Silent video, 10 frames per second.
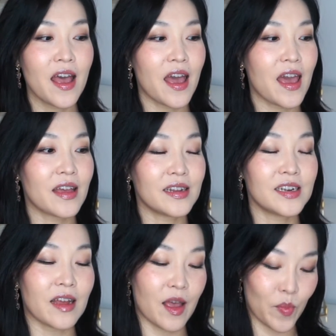
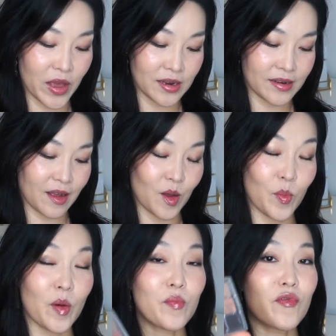And I picked
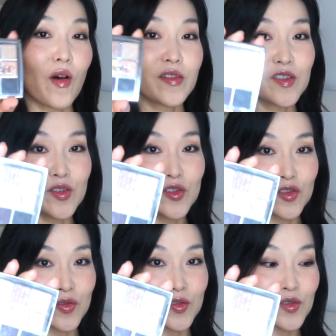up bronze
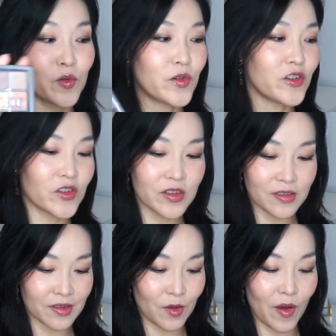neutrals, which
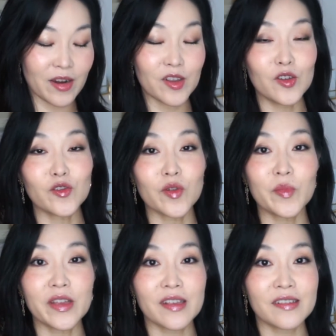is quite unusual
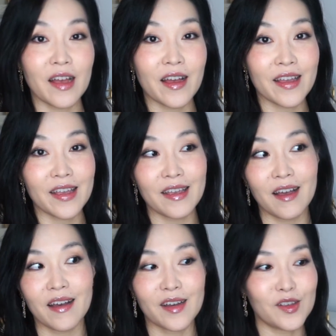because
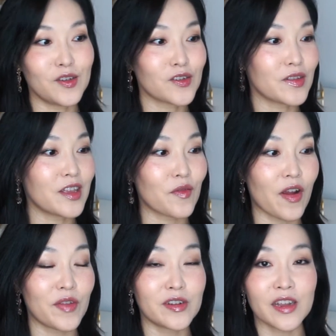I usually
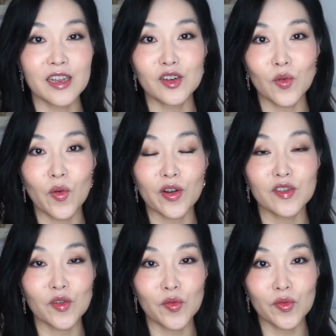gravitate
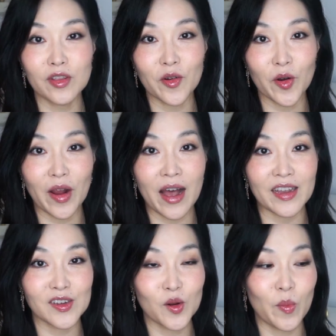towards cooler
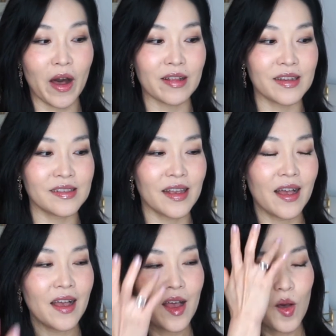eyeshadow palettes.
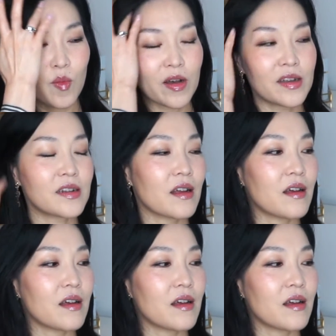But